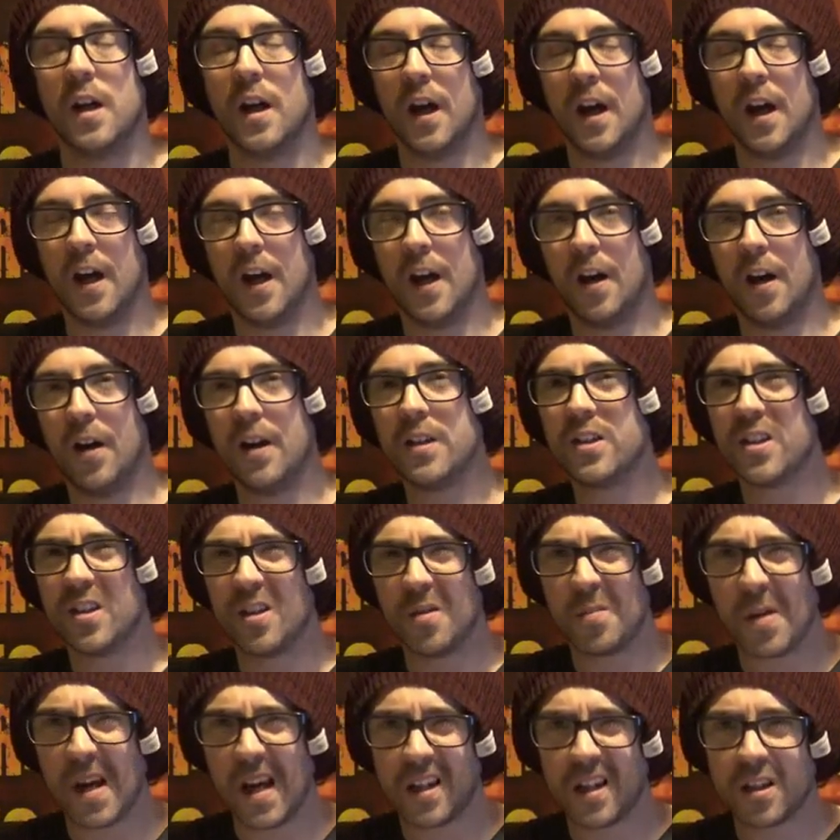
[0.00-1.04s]
Uh, is it
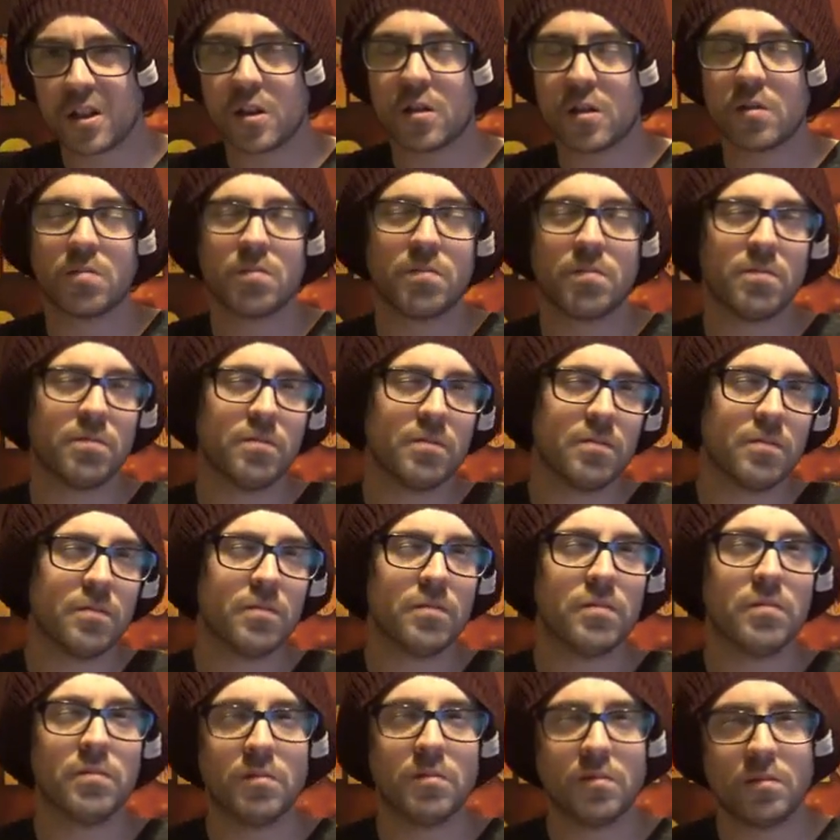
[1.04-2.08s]
the best?
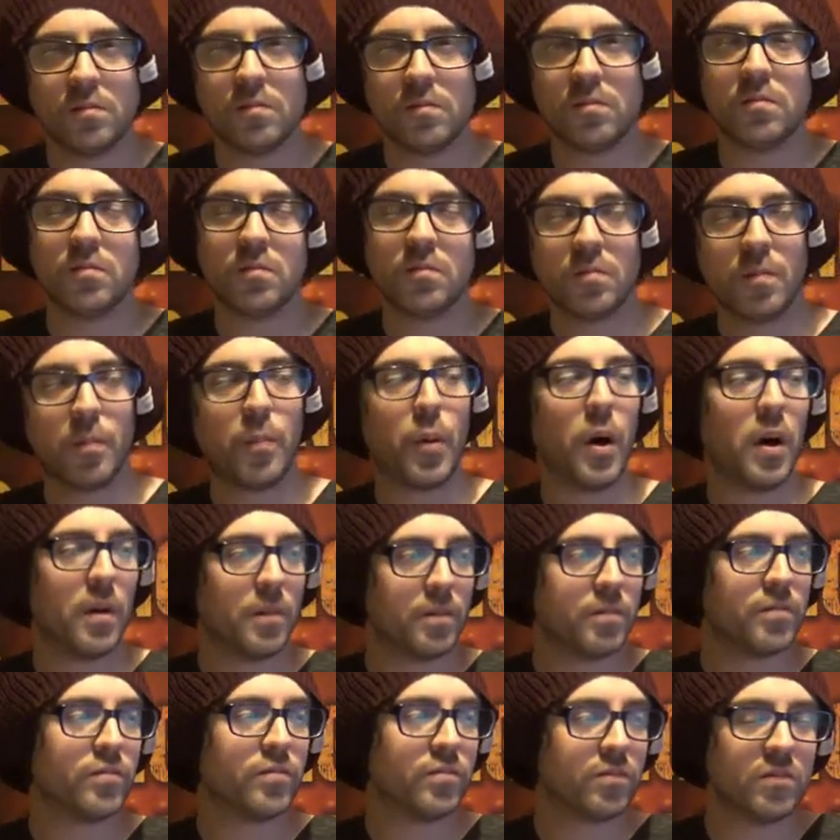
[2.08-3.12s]
Mm, but
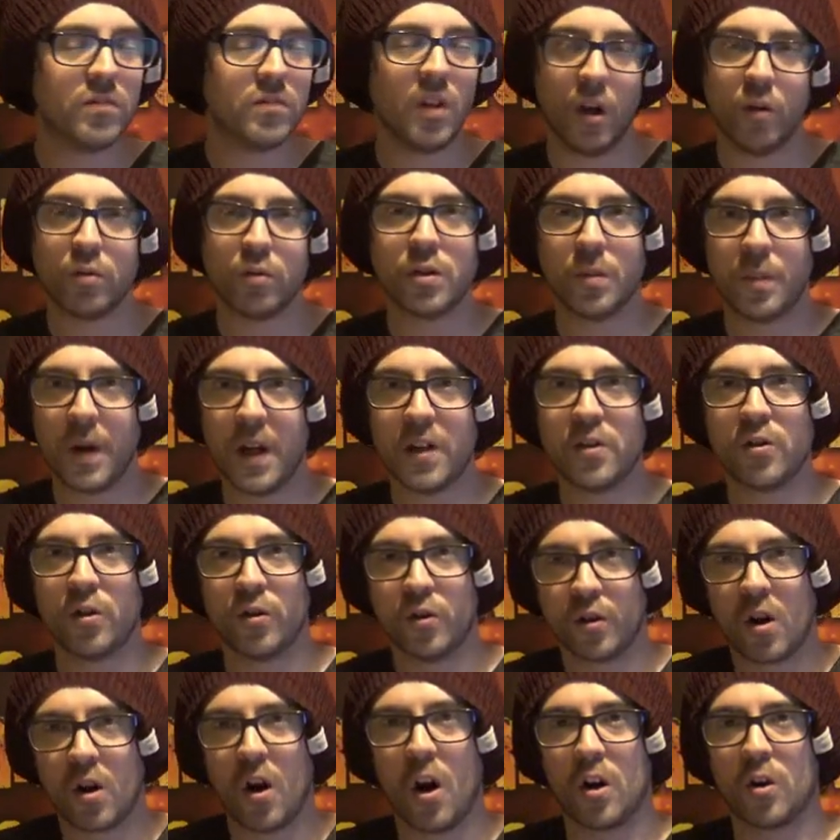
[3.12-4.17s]
it will depend on
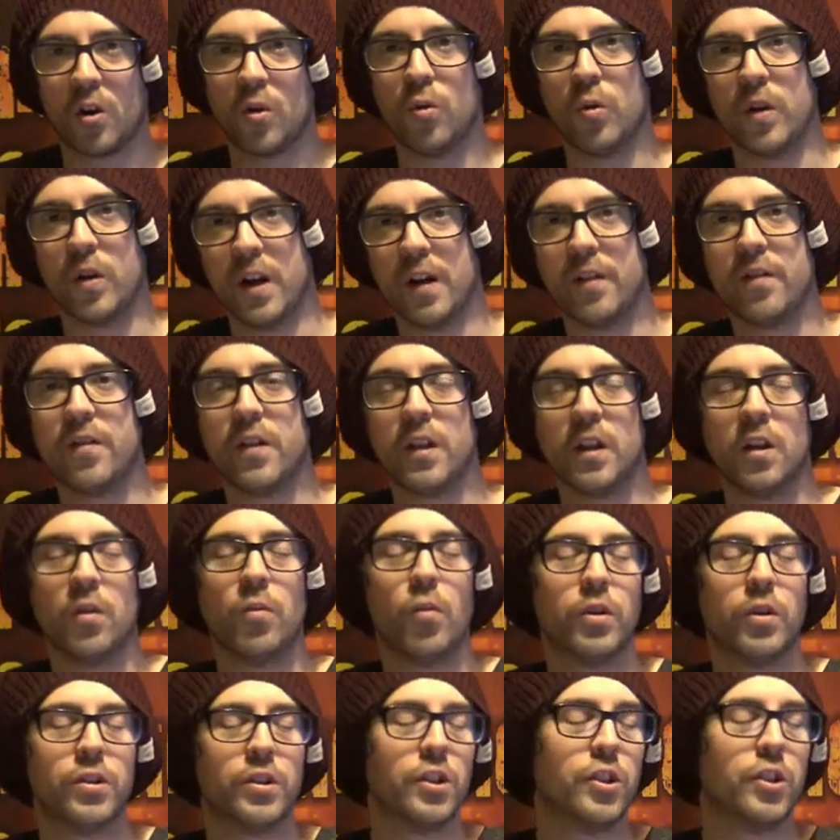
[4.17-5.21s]
the cargo and everything you
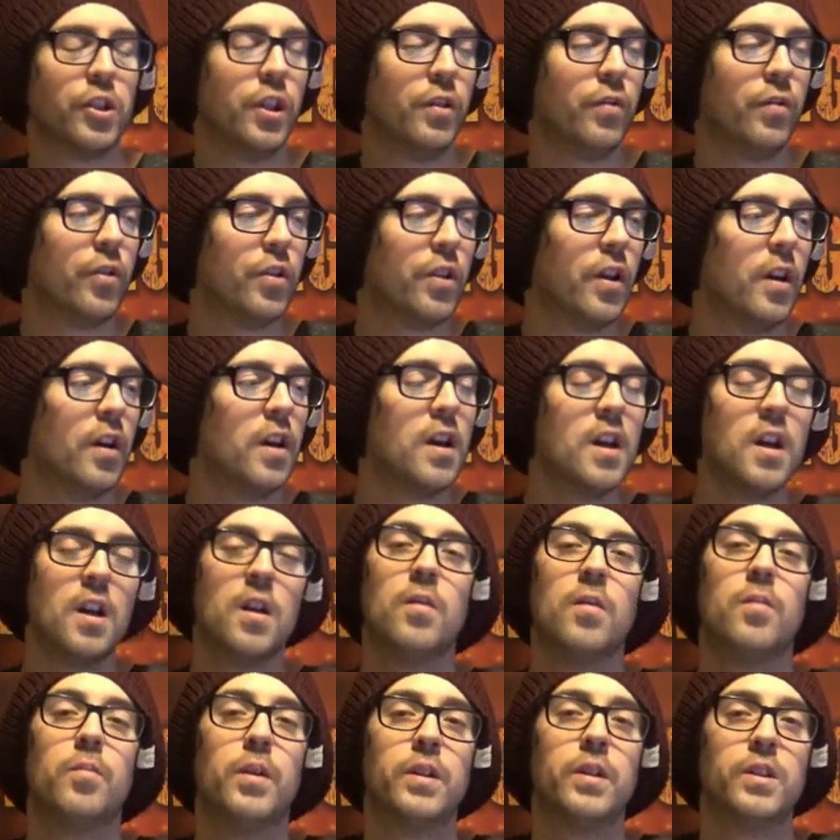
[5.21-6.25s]
want to achieve with it.
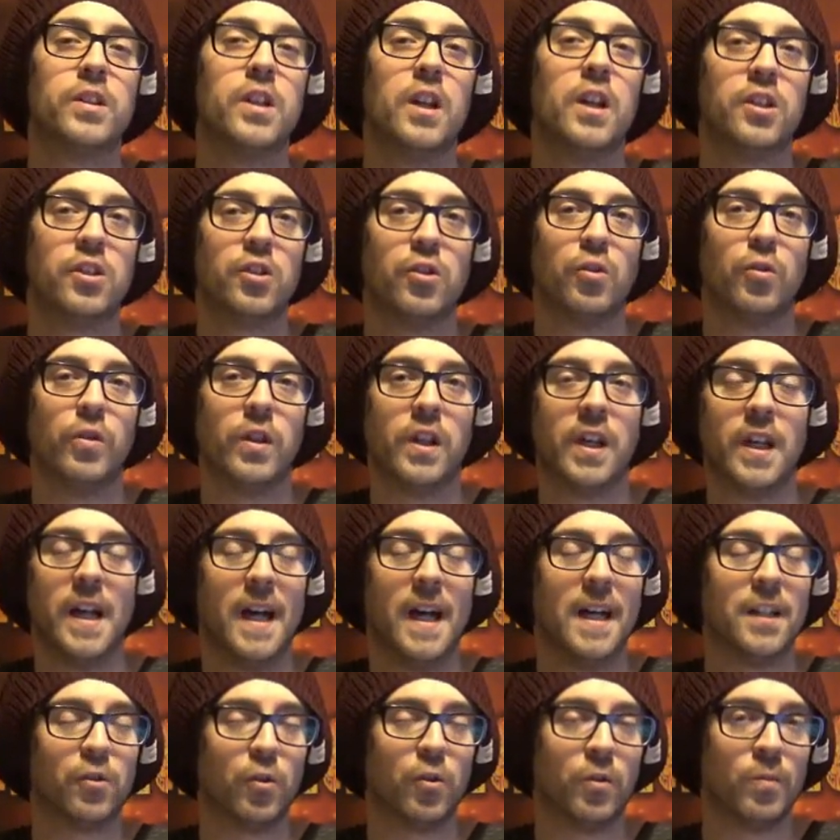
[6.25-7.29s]
But it's nice to know you can
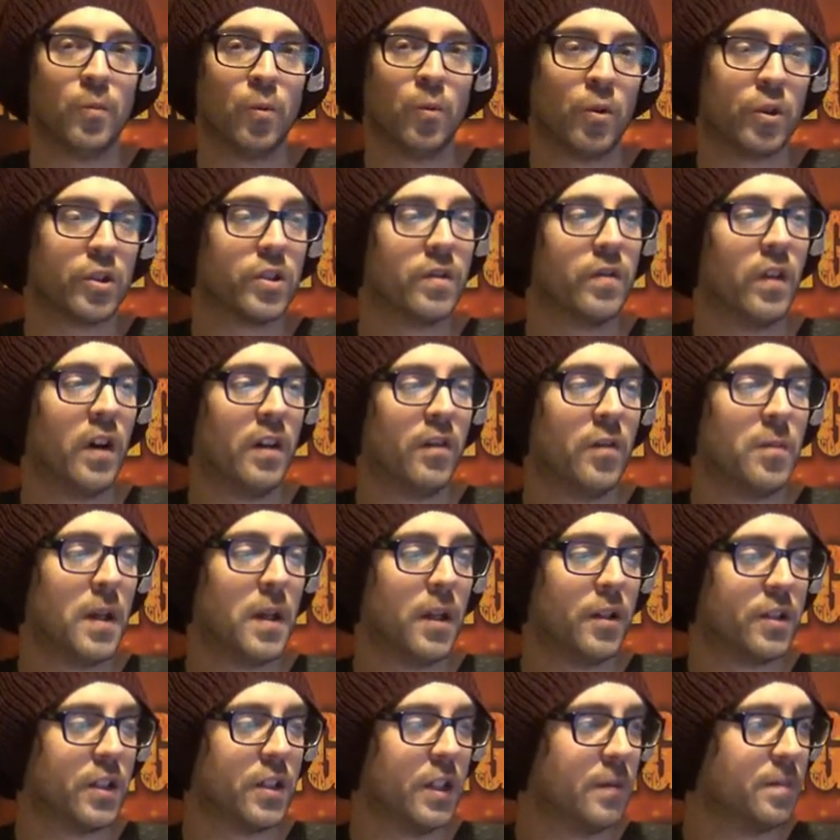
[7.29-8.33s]
add on more
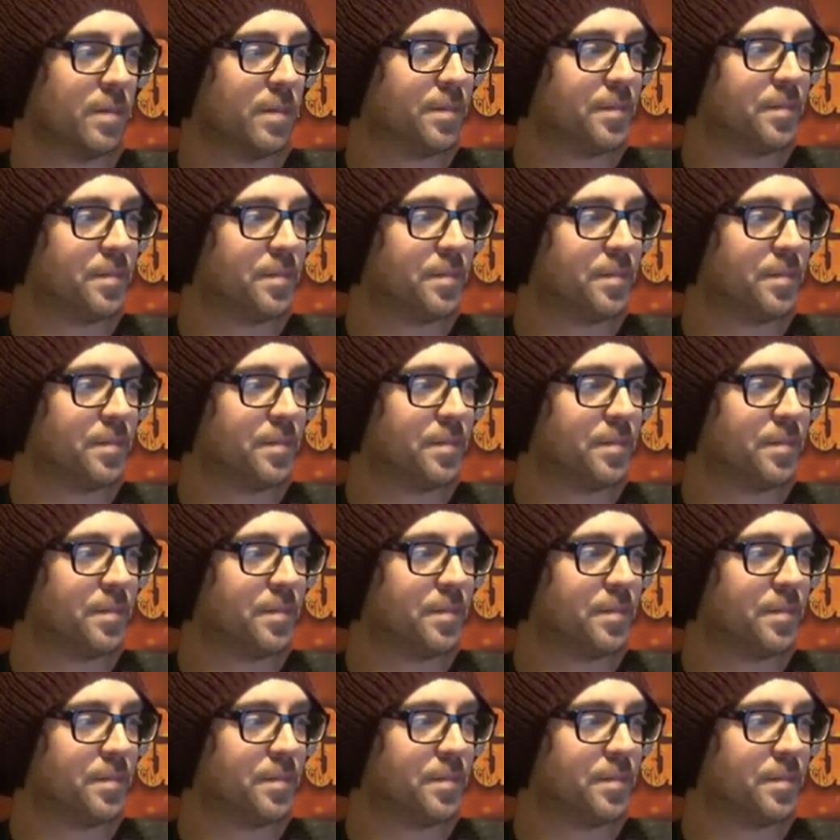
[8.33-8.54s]
survivability.